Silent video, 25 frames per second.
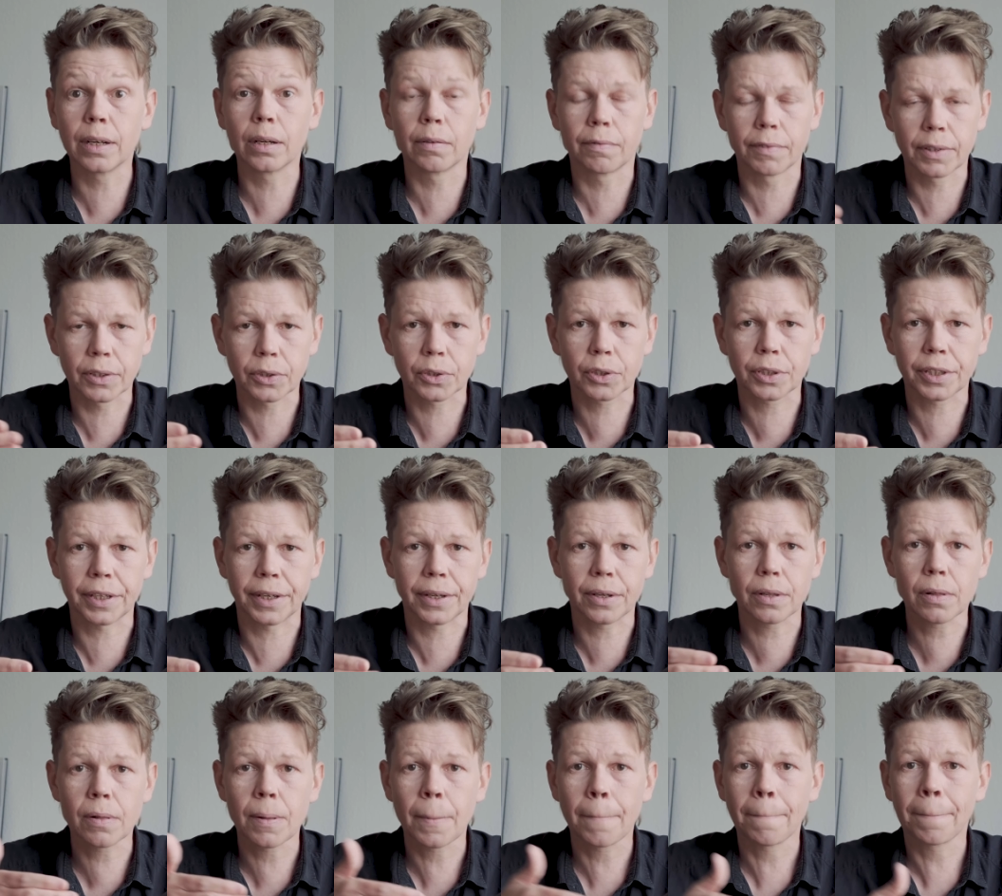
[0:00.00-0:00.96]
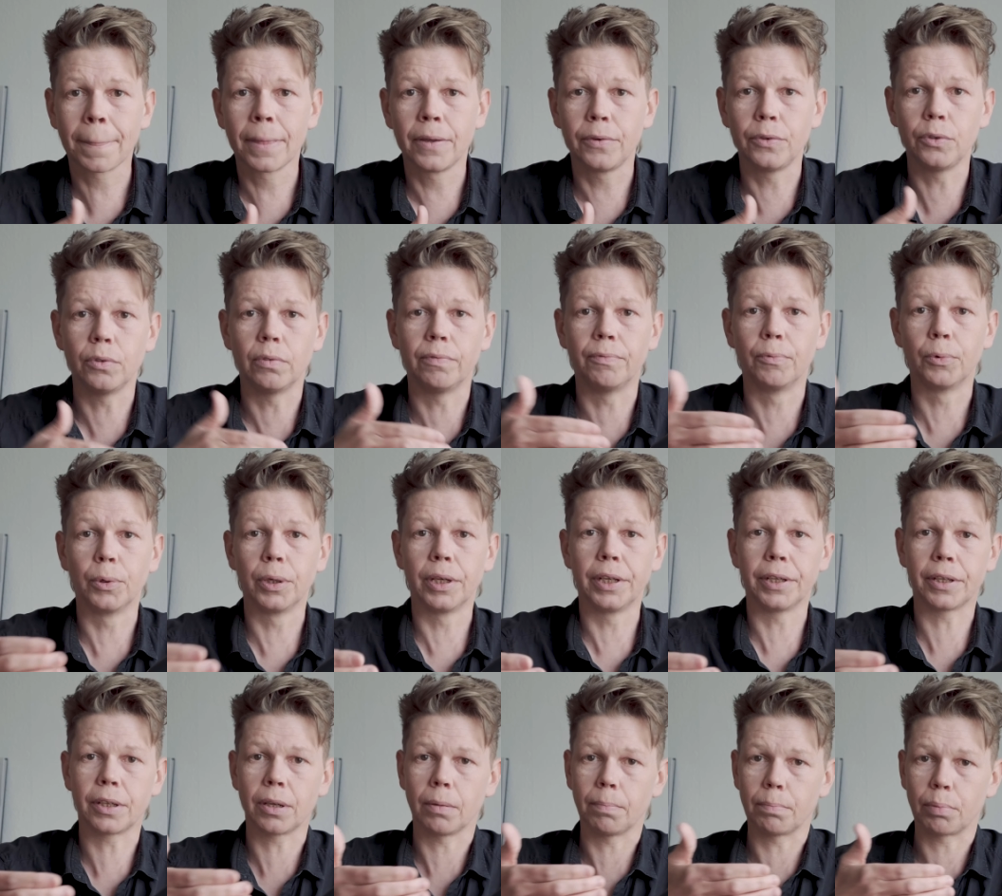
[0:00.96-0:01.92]
end of the scale. You're
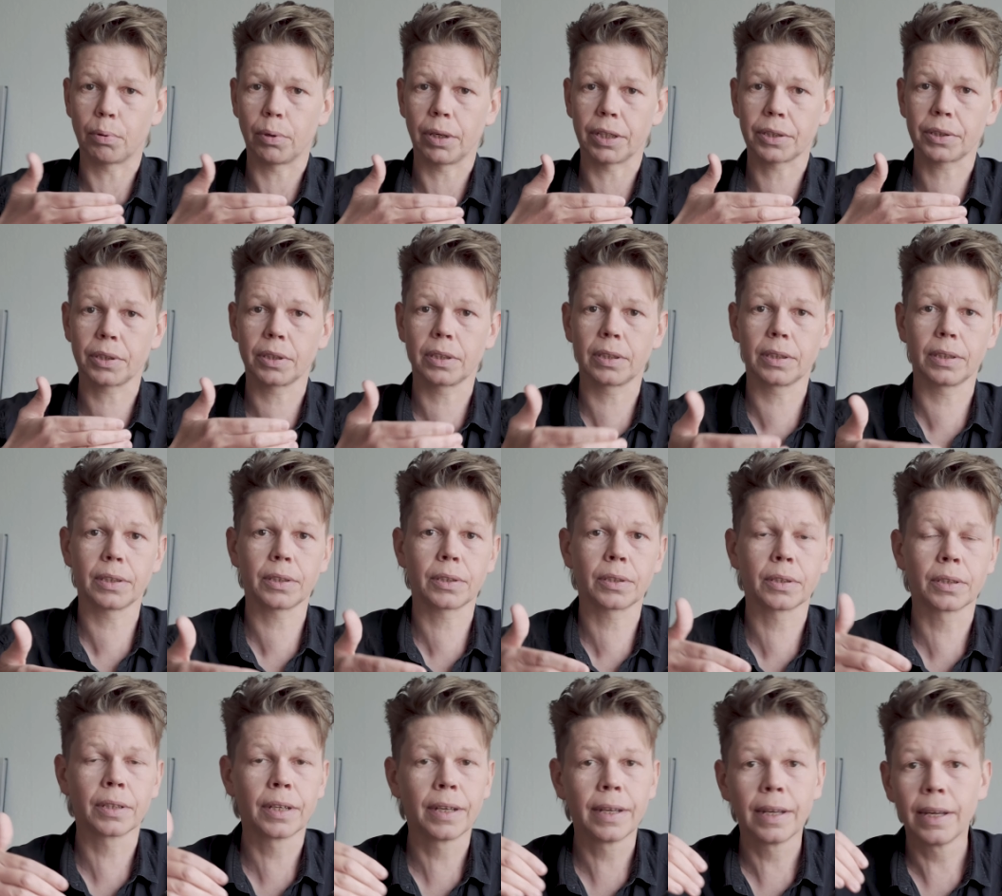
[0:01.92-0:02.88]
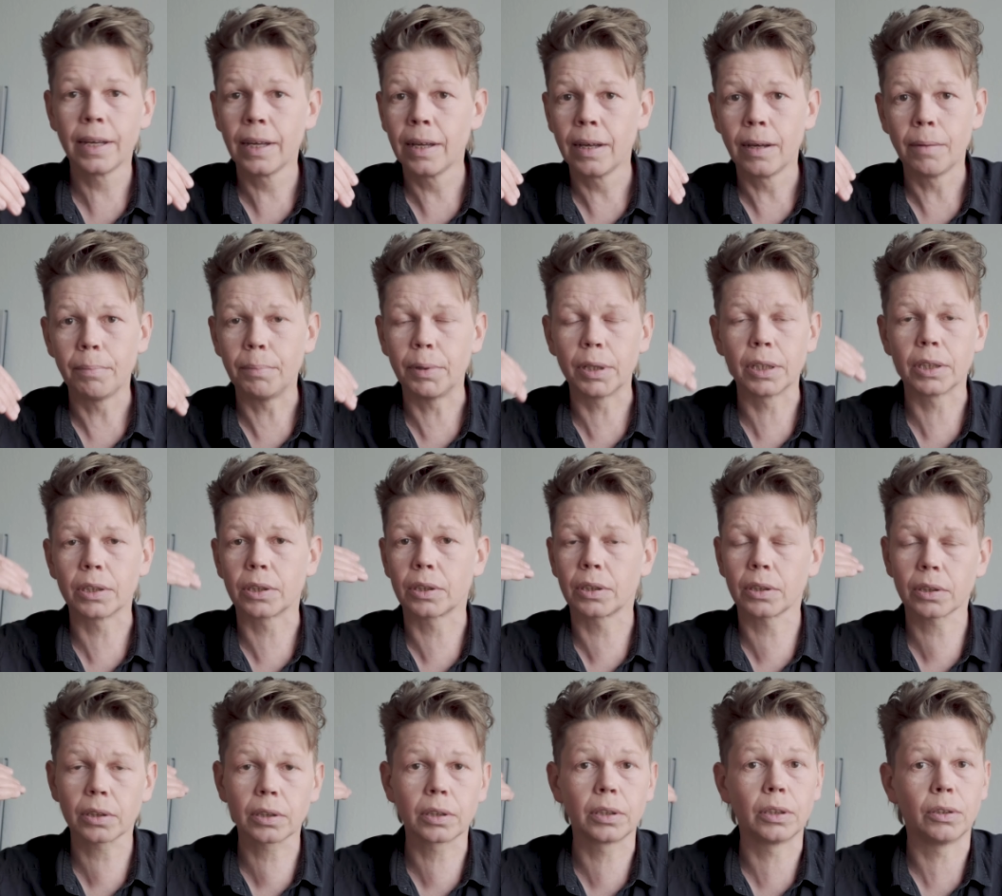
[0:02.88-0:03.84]
really compressing this, but it's
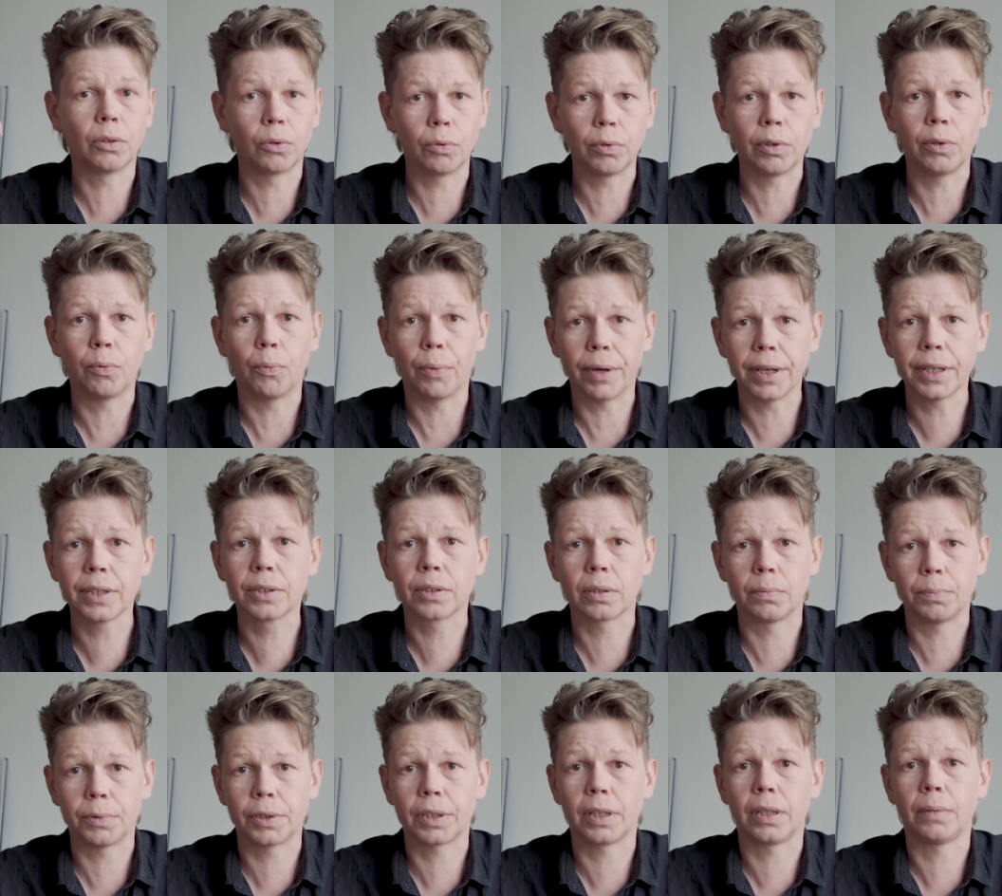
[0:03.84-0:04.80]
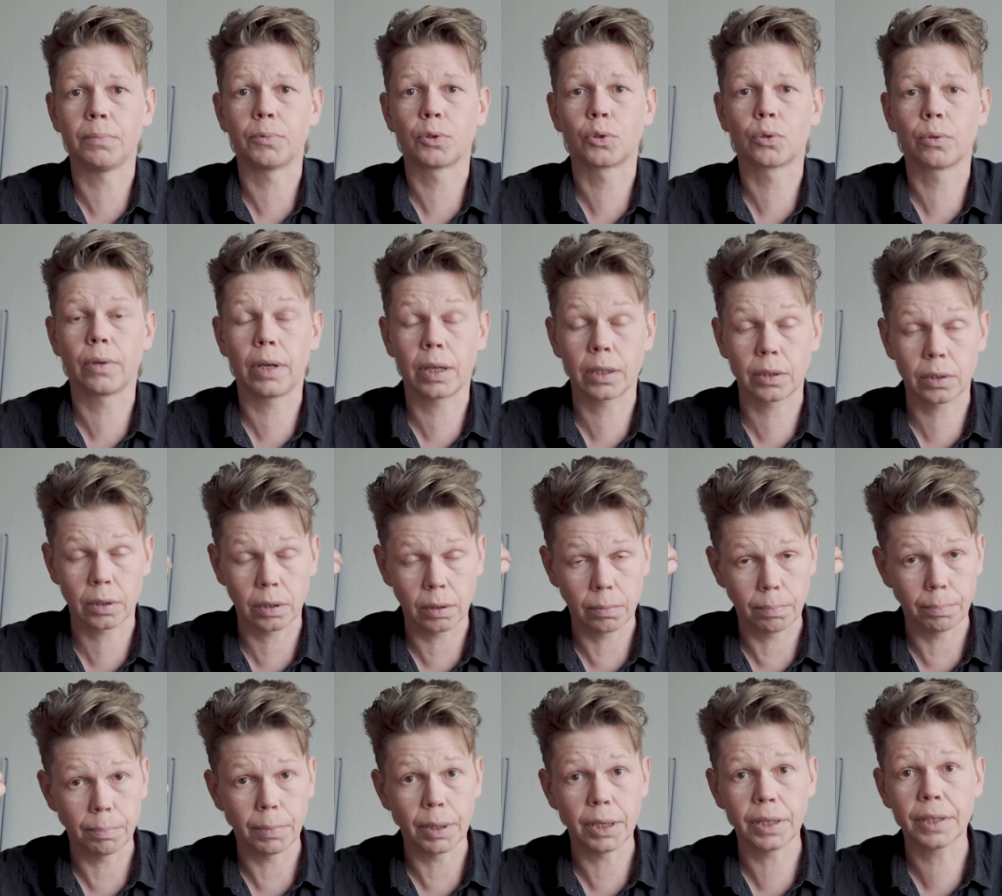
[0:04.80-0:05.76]
just the only way sometimes to actually
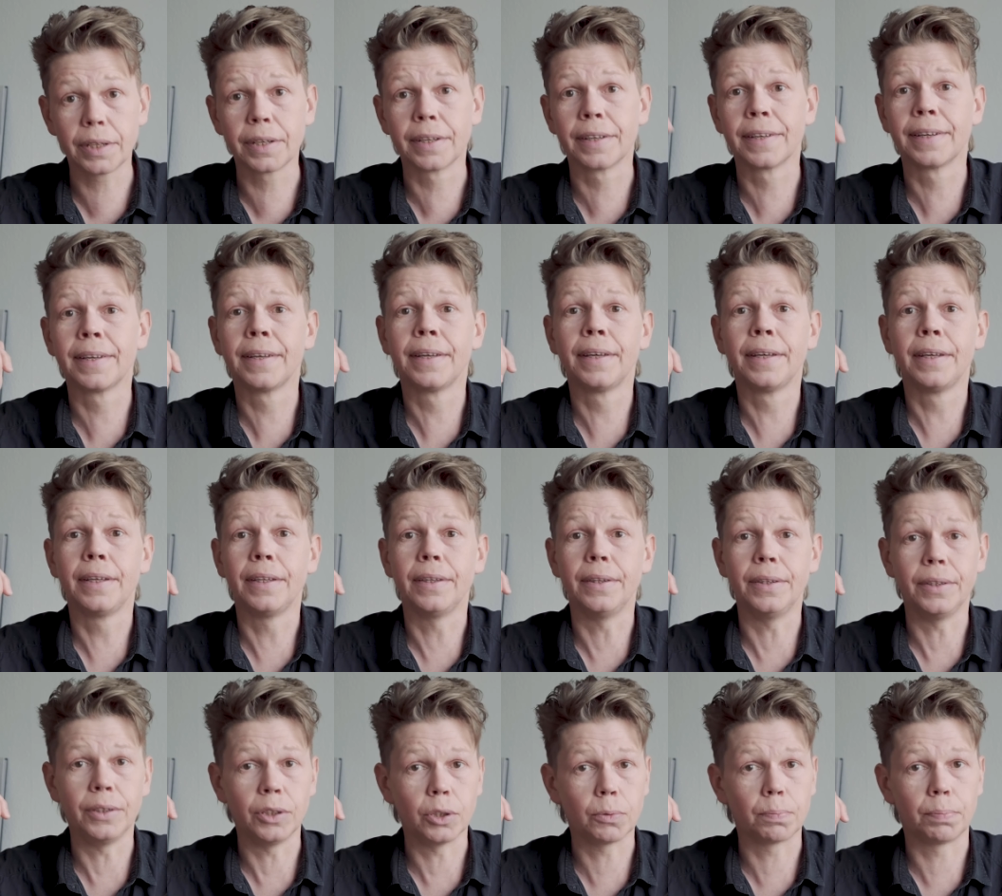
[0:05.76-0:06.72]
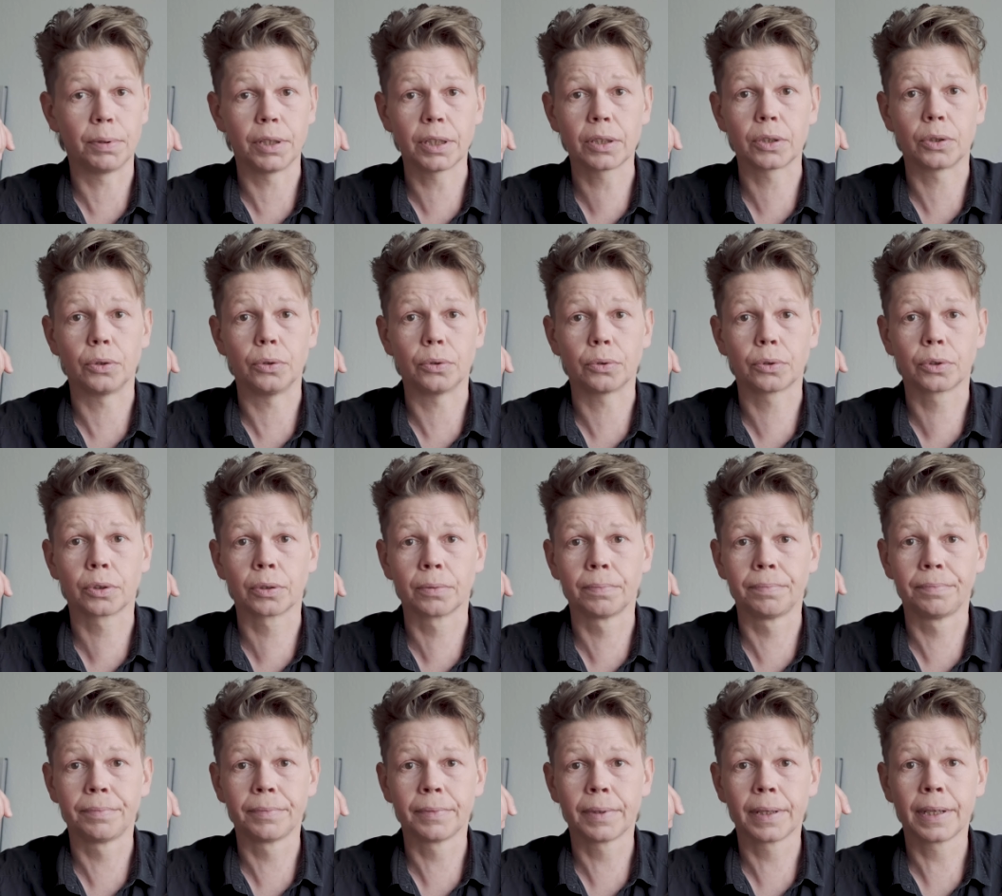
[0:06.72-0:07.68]
make these pictures.
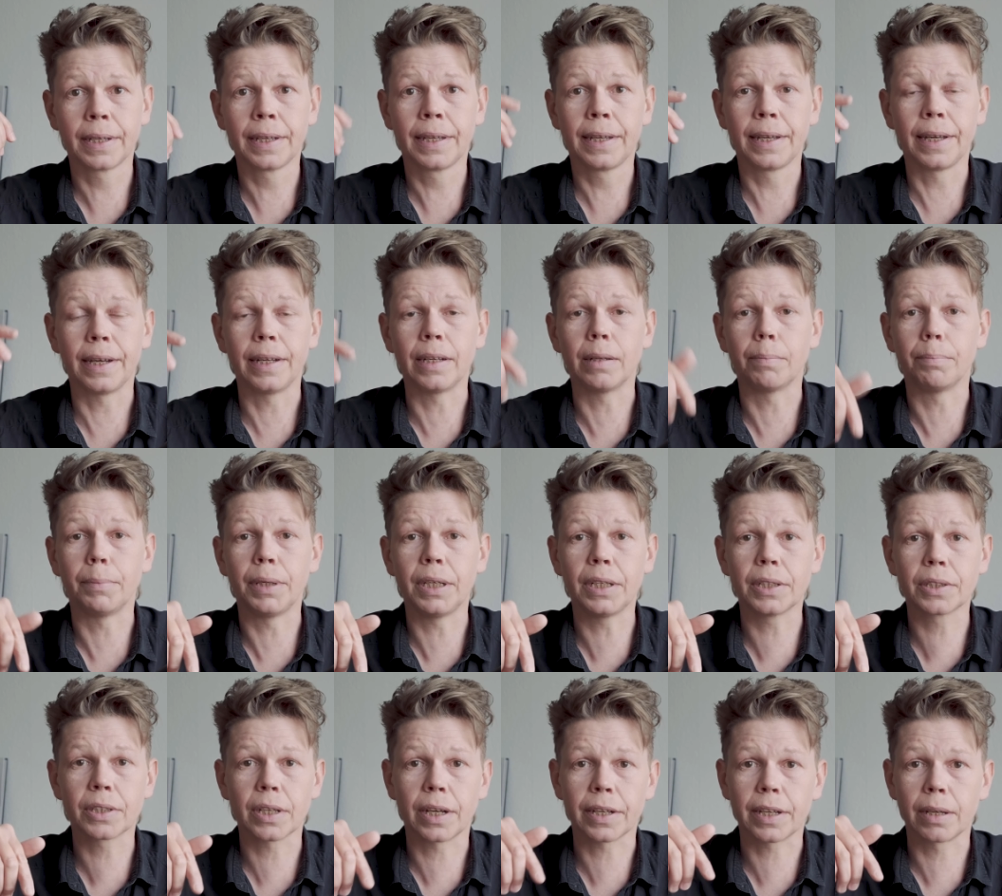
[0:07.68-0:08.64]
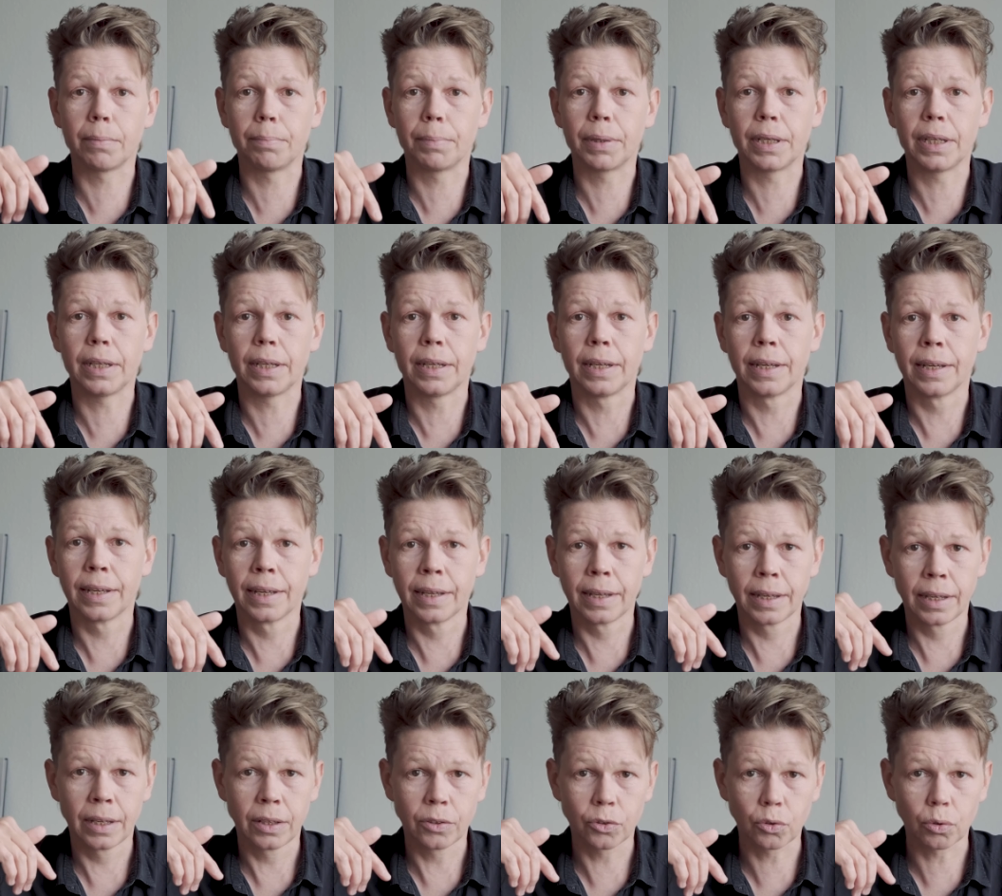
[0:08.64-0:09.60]
And it means I can be
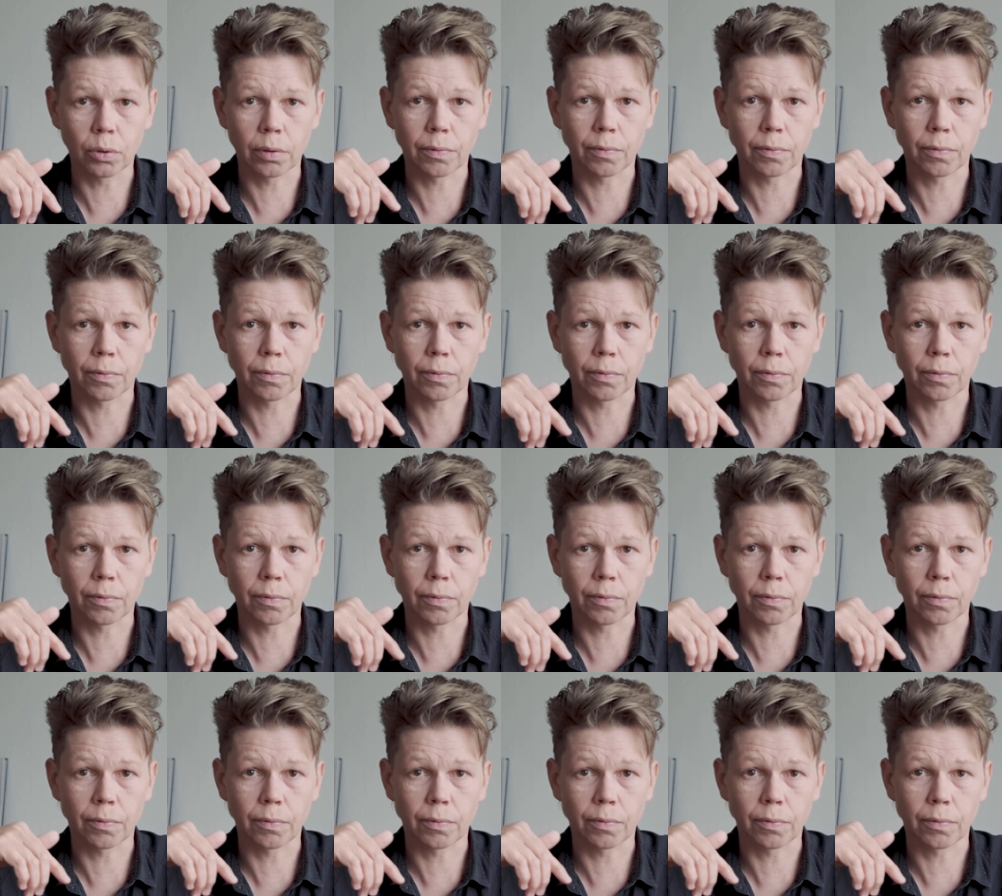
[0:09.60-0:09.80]
sort